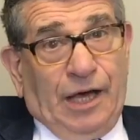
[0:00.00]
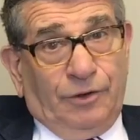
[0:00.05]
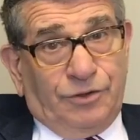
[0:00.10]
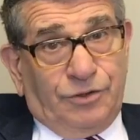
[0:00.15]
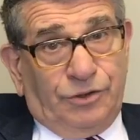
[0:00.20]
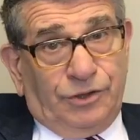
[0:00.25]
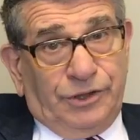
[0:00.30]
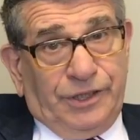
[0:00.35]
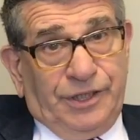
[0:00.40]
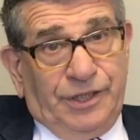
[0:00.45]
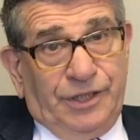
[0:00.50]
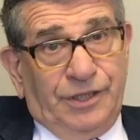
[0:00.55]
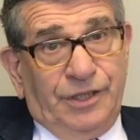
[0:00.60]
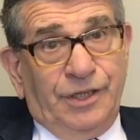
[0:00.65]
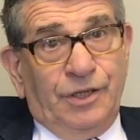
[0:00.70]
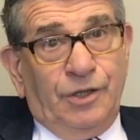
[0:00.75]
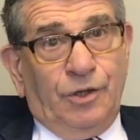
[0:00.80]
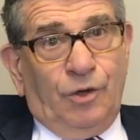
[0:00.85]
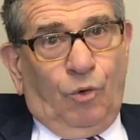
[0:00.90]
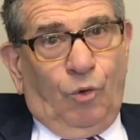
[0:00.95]
calculated.
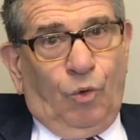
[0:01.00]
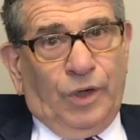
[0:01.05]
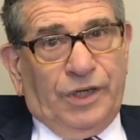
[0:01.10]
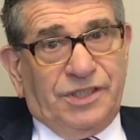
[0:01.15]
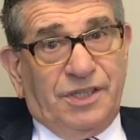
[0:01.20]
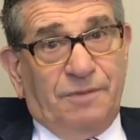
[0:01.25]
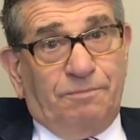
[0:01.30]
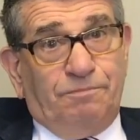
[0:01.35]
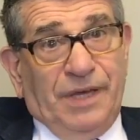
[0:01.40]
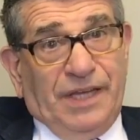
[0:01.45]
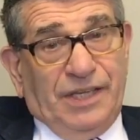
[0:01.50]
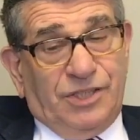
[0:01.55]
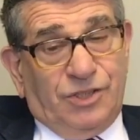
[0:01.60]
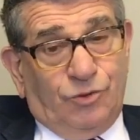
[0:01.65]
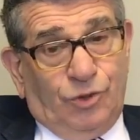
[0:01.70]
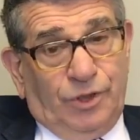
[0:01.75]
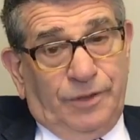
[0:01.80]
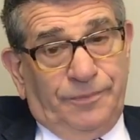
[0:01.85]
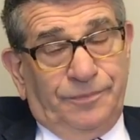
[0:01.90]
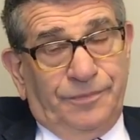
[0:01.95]
What is it
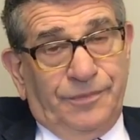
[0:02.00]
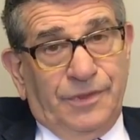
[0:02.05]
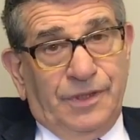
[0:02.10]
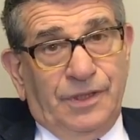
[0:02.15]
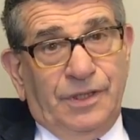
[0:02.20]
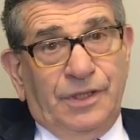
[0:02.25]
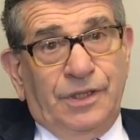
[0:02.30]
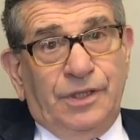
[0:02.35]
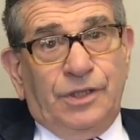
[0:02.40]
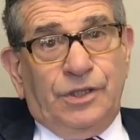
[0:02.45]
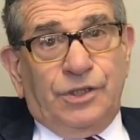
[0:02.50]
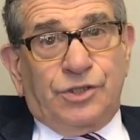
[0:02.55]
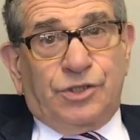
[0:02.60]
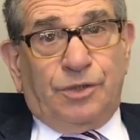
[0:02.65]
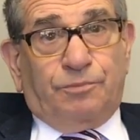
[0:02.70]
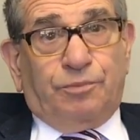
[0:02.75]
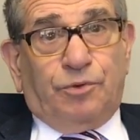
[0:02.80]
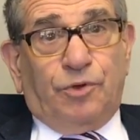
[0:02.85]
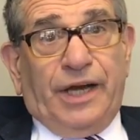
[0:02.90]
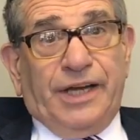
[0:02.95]
based on?
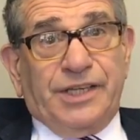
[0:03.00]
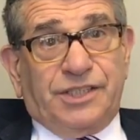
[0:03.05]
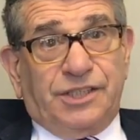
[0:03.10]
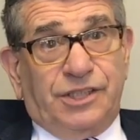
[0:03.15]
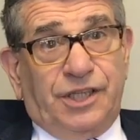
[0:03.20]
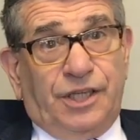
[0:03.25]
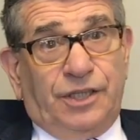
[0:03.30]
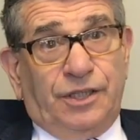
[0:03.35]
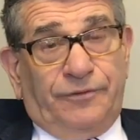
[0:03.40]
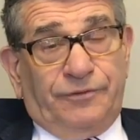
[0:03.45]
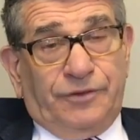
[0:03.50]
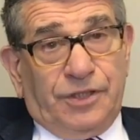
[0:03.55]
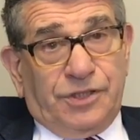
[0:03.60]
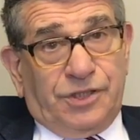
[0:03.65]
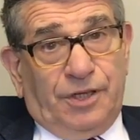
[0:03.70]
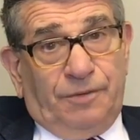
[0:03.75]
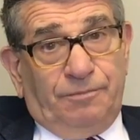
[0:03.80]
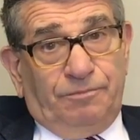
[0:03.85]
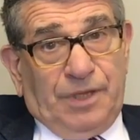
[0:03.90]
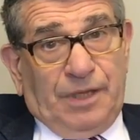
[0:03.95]
Surprisingly enough to
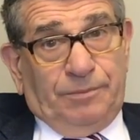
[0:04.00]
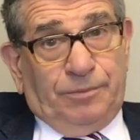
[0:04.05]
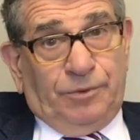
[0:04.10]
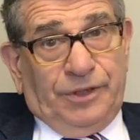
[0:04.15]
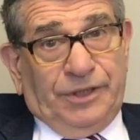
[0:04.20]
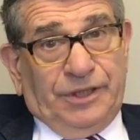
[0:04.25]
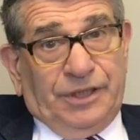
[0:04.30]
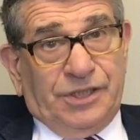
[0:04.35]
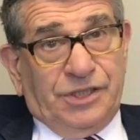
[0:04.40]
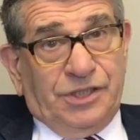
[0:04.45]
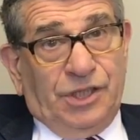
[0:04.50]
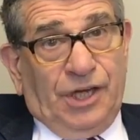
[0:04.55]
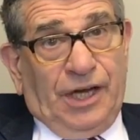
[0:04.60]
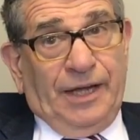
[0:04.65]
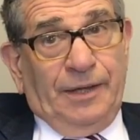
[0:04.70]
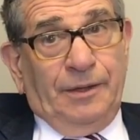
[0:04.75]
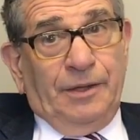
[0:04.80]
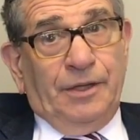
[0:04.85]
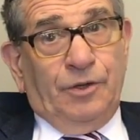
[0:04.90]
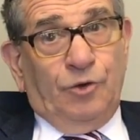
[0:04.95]
some people, it is
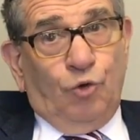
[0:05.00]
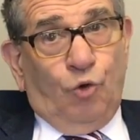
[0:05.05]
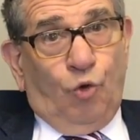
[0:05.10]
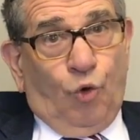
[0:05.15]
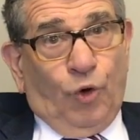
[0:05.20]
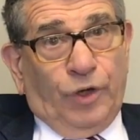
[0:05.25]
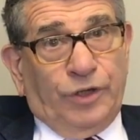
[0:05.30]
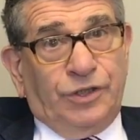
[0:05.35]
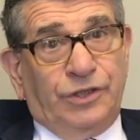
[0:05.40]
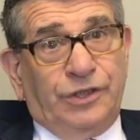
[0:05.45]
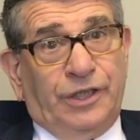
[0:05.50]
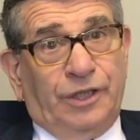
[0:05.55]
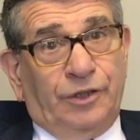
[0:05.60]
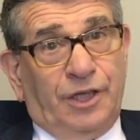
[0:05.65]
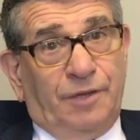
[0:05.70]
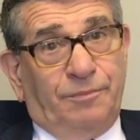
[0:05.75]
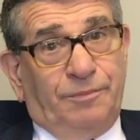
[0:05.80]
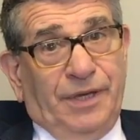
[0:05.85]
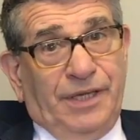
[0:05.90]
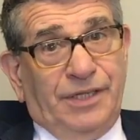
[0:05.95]
not
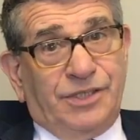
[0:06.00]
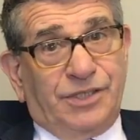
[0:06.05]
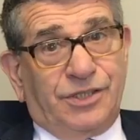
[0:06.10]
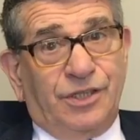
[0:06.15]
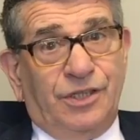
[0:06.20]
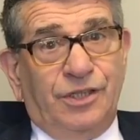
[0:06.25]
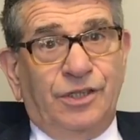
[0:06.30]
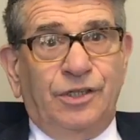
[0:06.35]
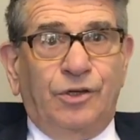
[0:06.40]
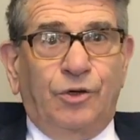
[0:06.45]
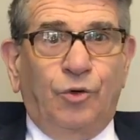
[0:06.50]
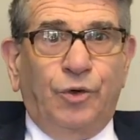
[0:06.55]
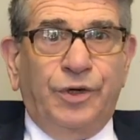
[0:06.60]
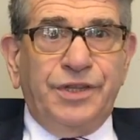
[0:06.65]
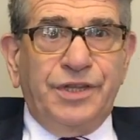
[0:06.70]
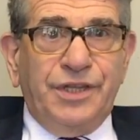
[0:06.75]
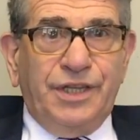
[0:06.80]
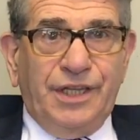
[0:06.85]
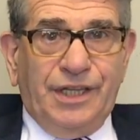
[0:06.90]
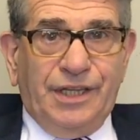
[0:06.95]
ordinarily based
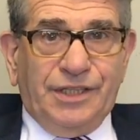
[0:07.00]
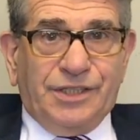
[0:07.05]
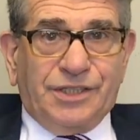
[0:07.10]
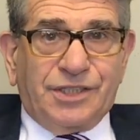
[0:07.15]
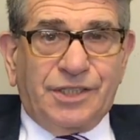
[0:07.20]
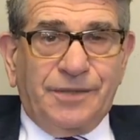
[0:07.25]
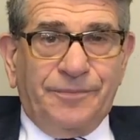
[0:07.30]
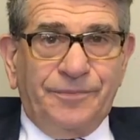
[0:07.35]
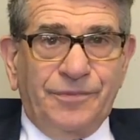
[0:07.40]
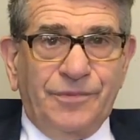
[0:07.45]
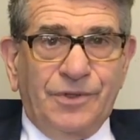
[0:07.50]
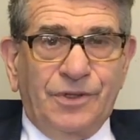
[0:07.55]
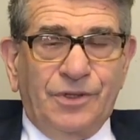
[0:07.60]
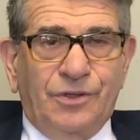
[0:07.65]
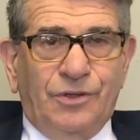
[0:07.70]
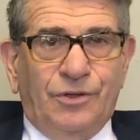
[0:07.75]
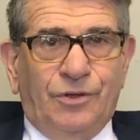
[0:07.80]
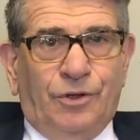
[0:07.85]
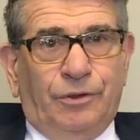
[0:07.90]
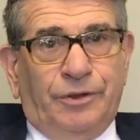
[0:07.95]
on needs
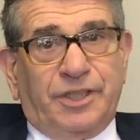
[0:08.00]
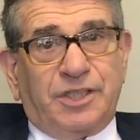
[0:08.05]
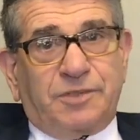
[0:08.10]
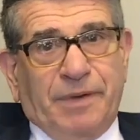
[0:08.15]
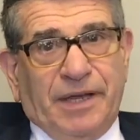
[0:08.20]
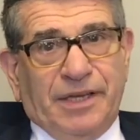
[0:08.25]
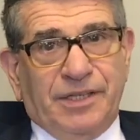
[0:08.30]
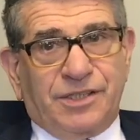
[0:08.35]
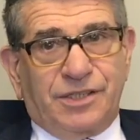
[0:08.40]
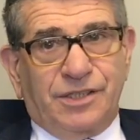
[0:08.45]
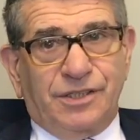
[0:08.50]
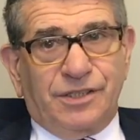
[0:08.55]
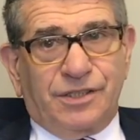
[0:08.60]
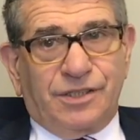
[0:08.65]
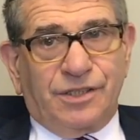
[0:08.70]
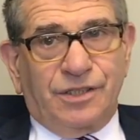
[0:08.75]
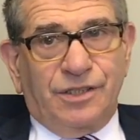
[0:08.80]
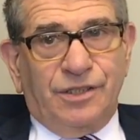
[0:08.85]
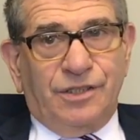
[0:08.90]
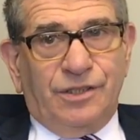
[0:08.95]
or
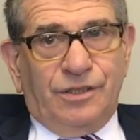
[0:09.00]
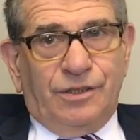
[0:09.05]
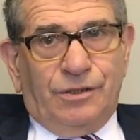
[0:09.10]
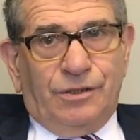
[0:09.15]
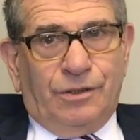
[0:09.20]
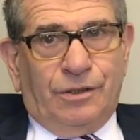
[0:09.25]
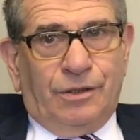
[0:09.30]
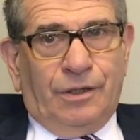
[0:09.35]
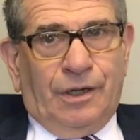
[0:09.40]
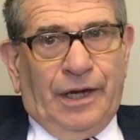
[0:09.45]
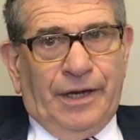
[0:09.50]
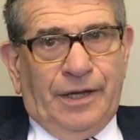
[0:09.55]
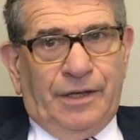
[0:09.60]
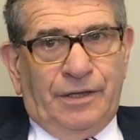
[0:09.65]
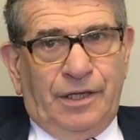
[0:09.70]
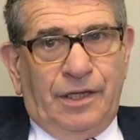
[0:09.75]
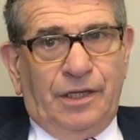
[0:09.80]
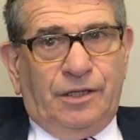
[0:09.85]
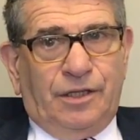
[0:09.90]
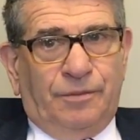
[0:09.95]
expenses, or I
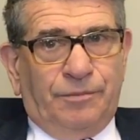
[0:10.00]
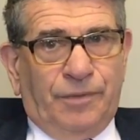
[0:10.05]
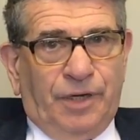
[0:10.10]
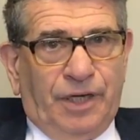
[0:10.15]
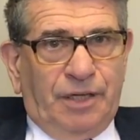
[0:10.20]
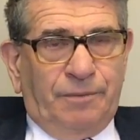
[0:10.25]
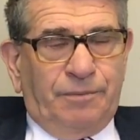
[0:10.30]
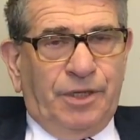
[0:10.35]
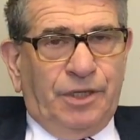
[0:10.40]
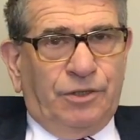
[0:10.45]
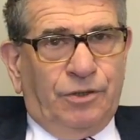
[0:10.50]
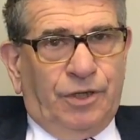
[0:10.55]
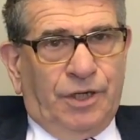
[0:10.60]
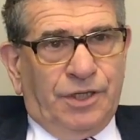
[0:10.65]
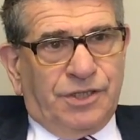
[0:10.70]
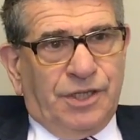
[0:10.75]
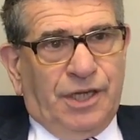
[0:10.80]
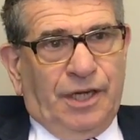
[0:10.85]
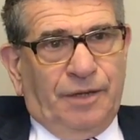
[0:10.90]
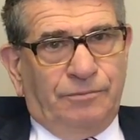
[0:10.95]
need the money
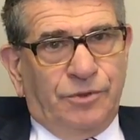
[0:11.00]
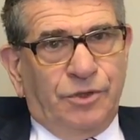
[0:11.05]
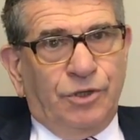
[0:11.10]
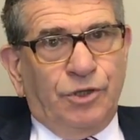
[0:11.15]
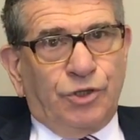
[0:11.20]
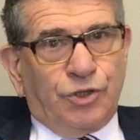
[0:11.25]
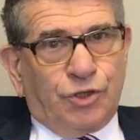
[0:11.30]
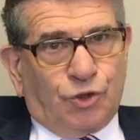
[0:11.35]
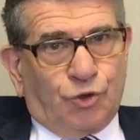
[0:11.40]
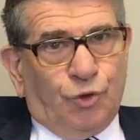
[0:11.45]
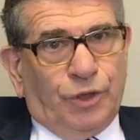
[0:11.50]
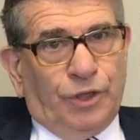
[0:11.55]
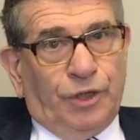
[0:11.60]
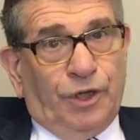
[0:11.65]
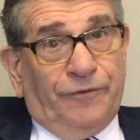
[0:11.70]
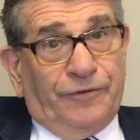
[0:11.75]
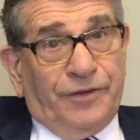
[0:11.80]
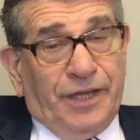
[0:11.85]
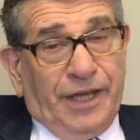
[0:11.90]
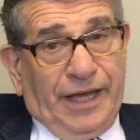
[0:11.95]
because I'm short
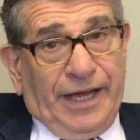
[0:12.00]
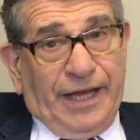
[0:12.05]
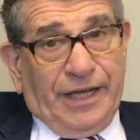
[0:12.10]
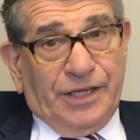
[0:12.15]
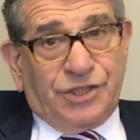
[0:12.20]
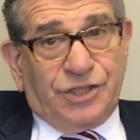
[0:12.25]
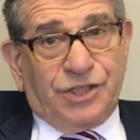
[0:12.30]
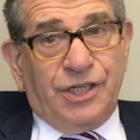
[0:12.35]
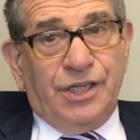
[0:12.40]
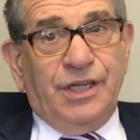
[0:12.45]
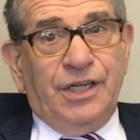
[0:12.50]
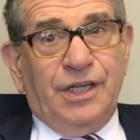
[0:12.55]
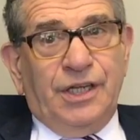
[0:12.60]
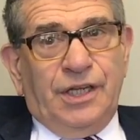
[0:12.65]
of cash.